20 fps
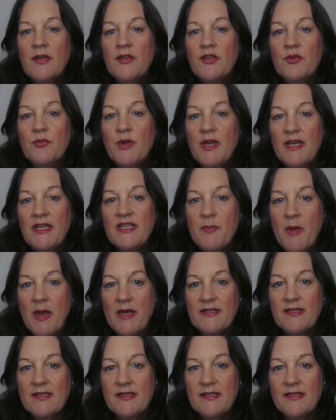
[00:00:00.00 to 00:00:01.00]
unique
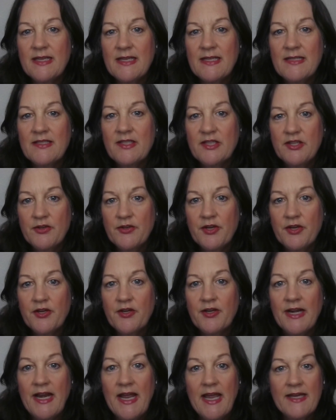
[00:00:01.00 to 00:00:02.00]
spaces,
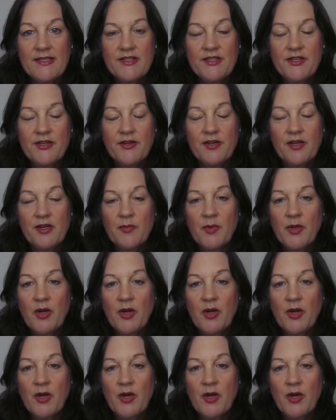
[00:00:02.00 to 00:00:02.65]
interior and exterior,